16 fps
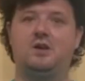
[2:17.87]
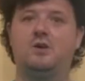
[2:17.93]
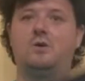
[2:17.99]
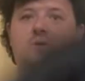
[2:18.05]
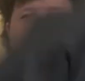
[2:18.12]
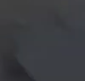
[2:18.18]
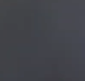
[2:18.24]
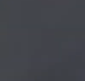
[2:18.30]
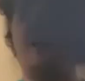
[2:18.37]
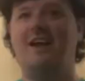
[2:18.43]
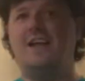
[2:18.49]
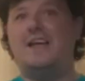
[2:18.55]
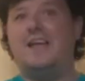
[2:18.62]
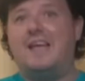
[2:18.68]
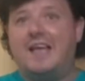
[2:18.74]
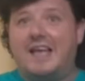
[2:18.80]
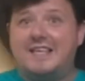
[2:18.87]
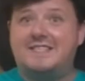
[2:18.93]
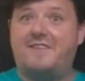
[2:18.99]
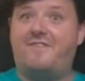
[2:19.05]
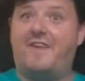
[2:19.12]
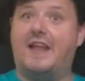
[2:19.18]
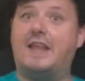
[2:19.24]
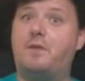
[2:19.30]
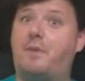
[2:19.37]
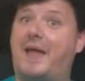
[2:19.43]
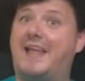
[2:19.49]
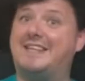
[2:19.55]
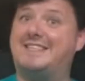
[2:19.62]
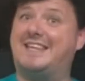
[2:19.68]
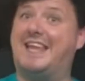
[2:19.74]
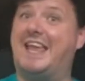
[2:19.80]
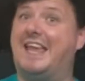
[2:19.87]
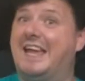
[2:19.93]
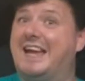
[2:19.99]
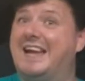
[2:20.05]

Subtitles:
oh dear, it's a very wet day.